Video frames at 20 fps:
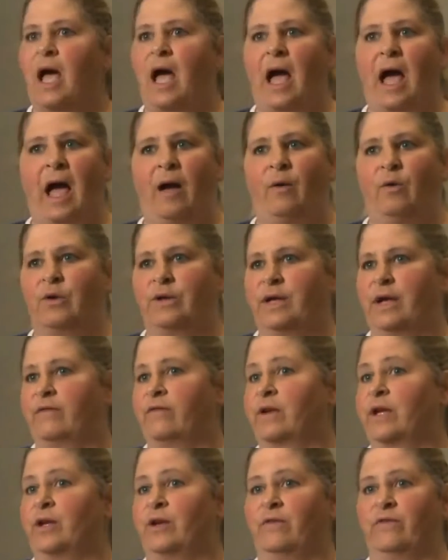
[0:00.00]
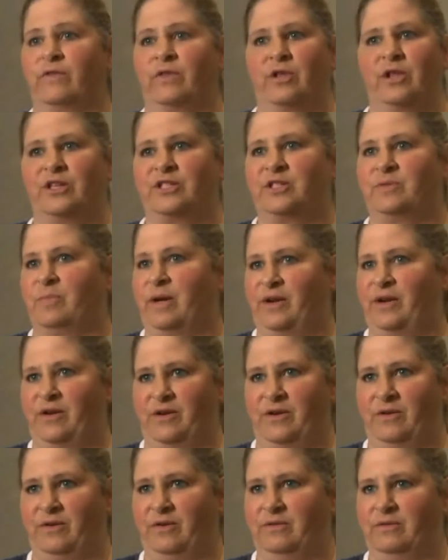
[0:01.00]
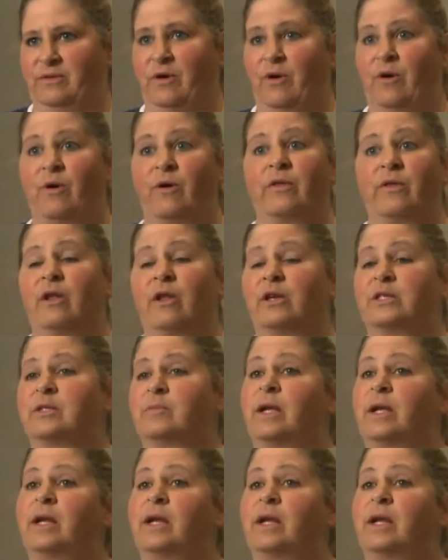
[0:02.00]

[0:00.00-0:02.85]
I will never get over the loss of my daughter or the loss of my